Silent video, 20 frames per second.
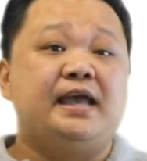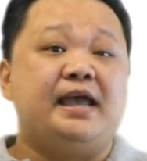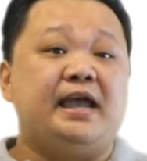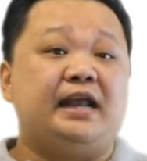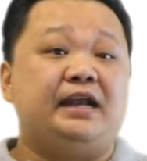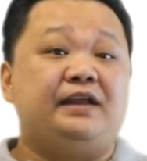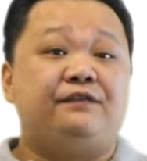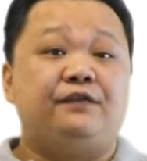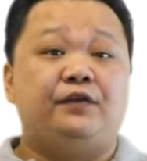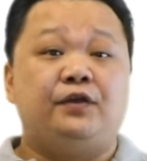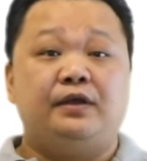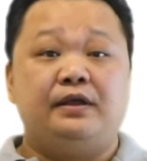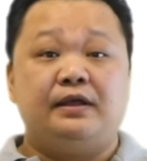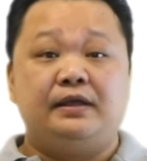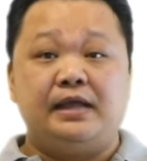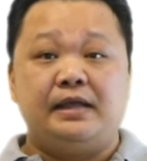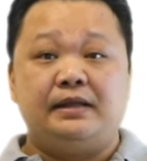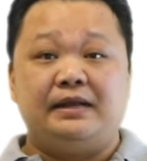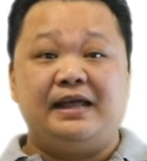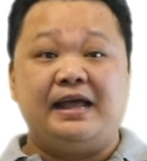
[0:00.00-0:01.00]
and if
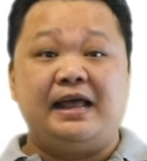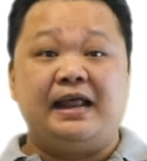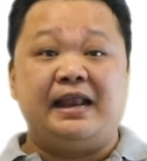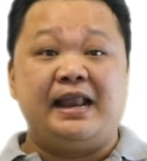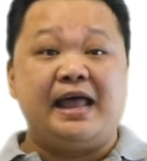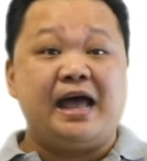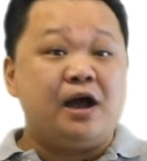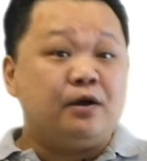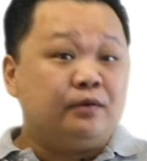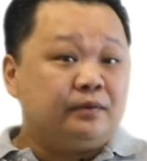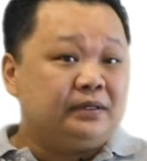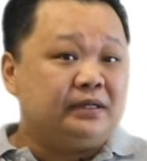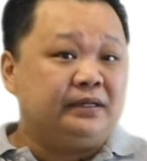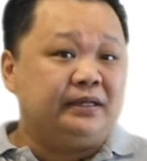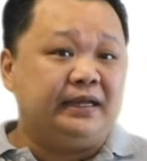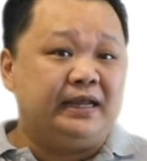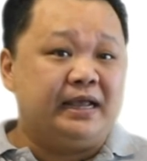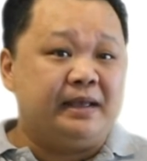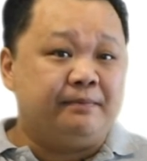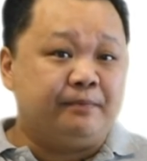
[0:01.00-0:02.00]
you allow
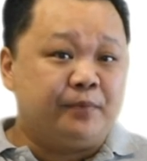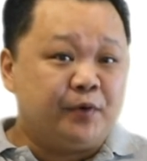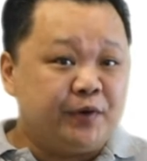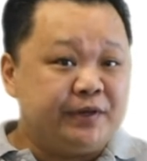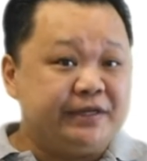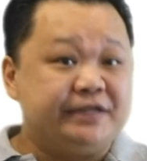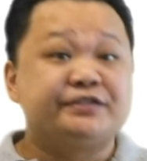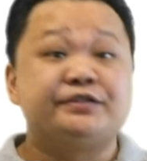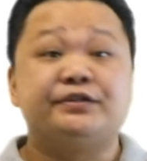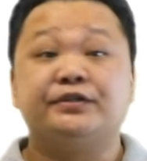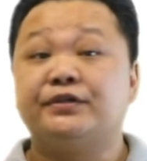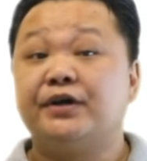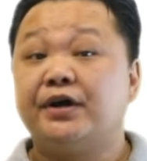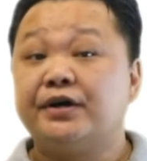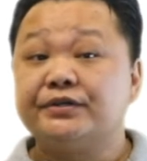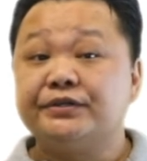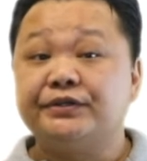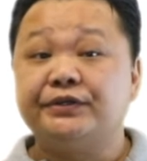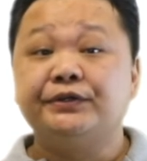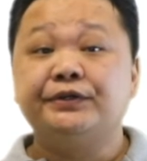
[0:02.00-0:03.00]
the employees to
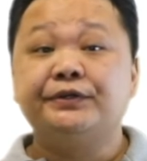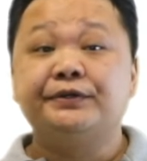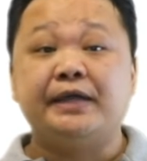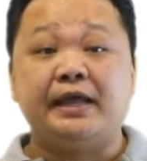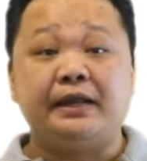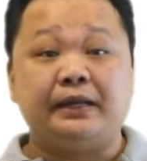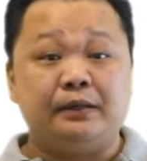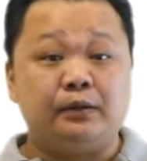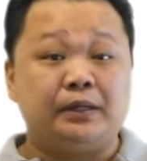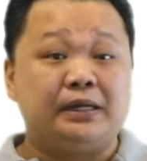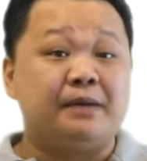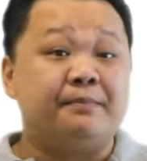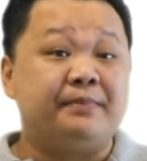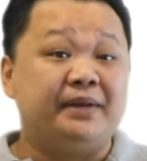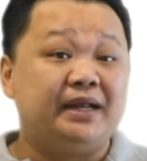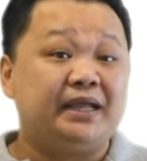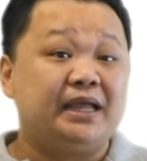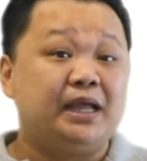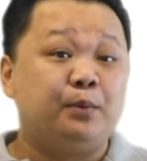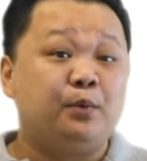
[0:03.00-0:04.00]
talk to you and
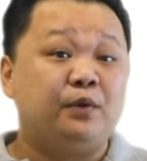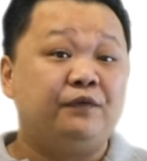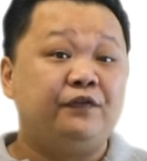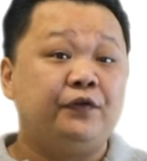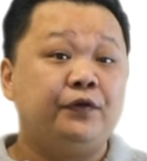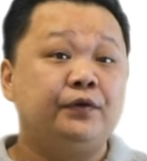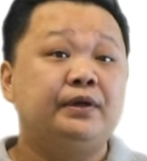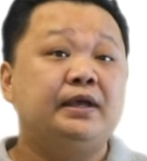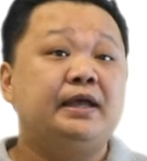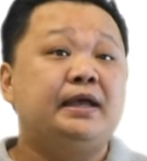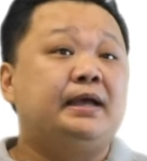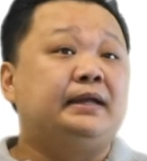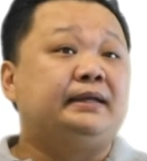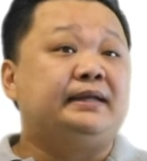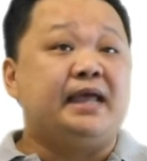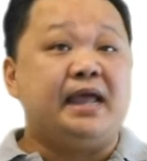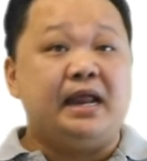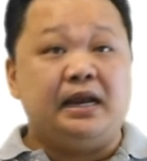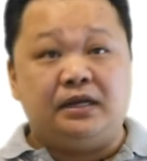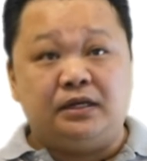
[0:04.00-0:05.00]
communicate with you,
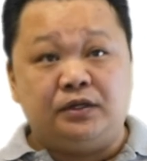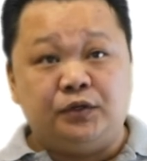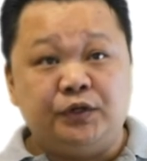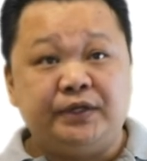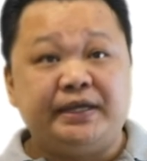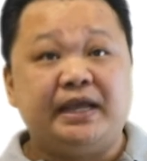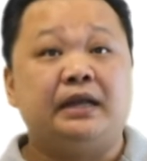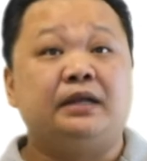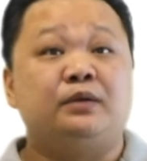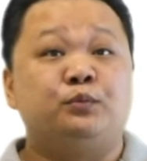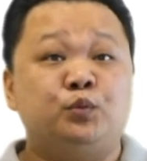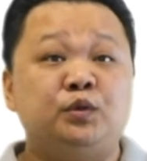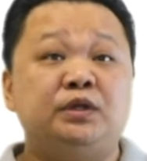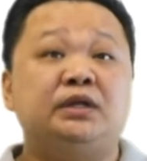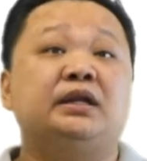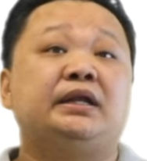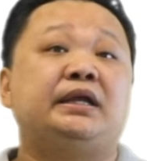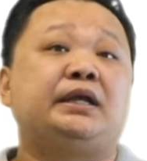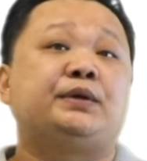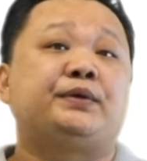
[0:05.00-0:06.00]
then you can
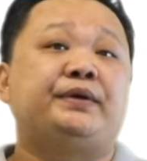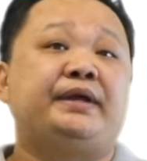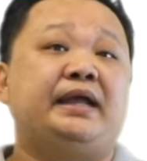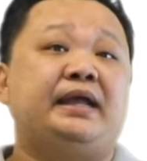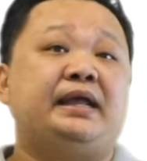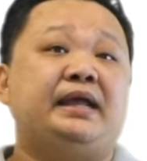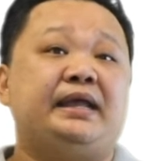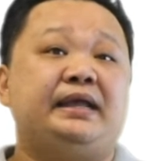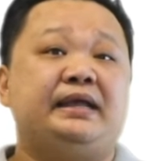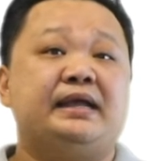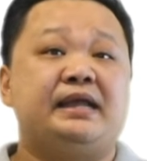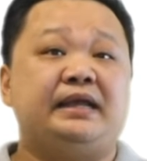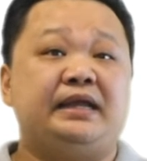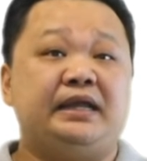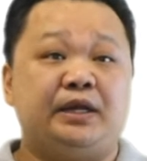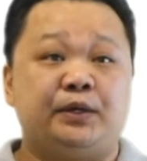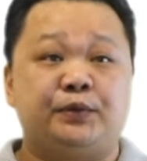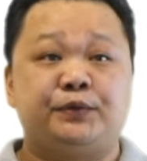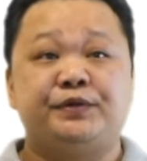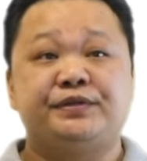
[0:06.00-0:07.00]
really create an
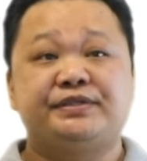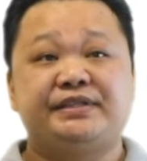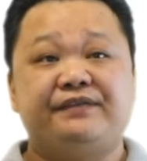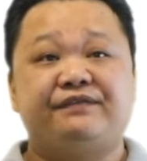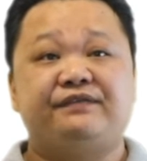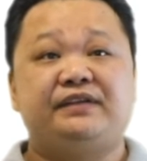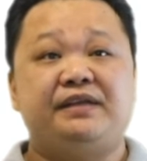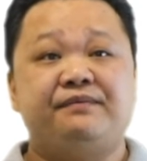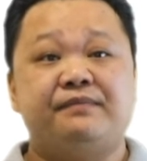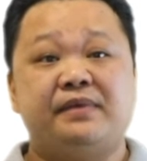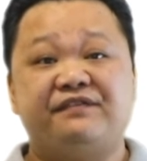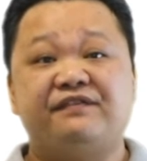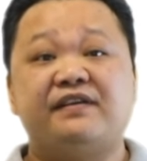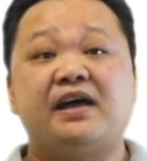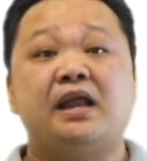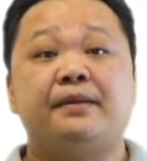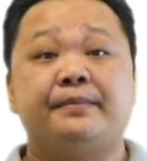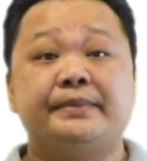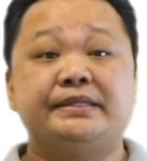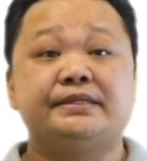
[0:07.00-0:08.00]
inclusive team
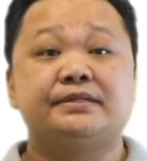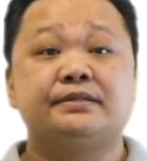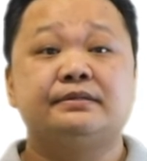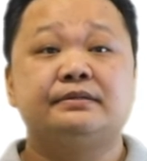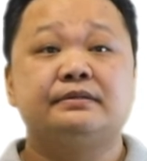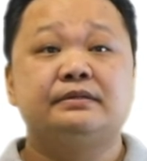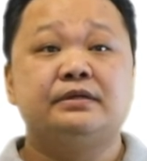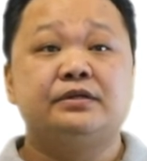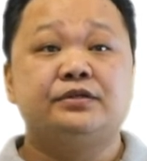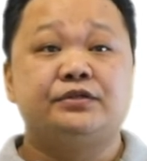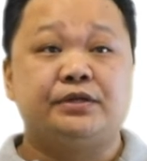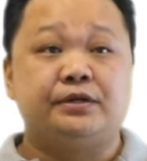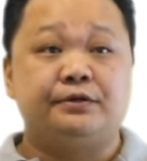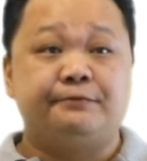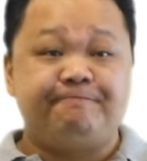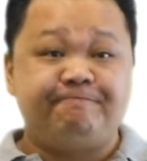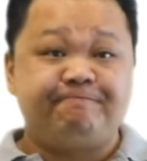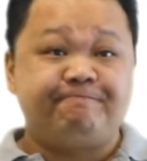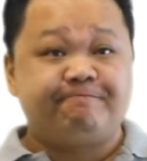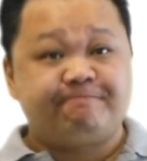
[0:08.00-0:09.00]
environment. So